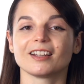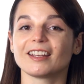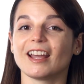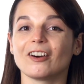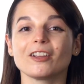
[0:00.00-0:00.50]

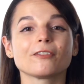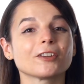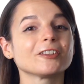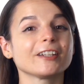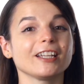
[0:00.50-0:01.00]
Now, if
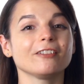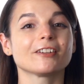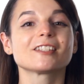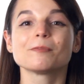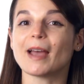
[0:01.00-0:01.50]
you're looking
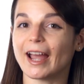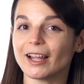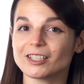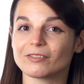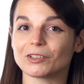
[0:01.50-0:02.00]
for some
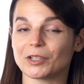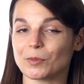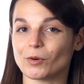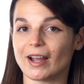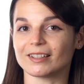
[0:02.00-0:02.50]
active learning
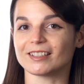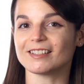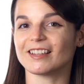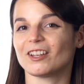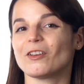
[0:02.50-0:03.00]

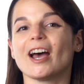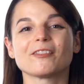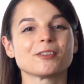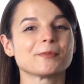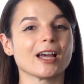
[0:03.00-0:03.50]
practice and you
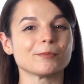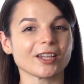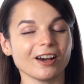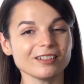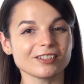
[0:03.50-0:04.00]
have some time to
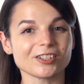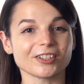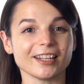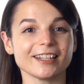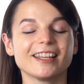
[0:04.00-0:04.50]

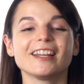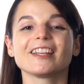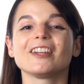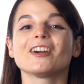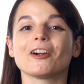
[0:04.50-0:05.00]
concentrate,
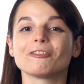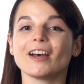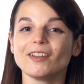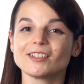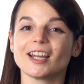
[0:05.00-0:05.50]
here are
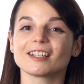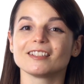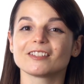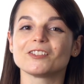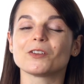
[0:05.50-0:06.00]
5
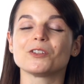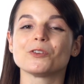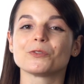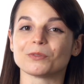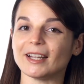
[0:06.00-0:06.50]
tactics you can
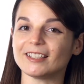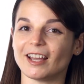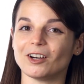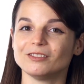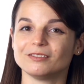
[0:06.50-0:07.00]
use right
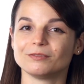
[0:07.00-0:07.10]
now.